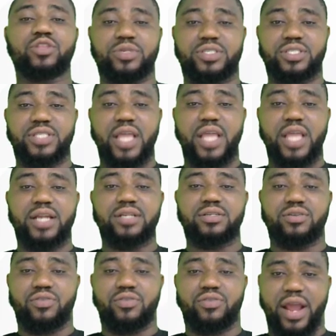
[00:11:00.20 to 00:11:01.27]
to be
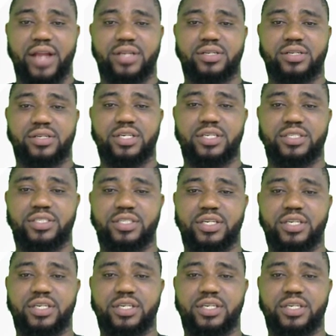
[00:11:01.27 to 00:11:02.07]
stained red is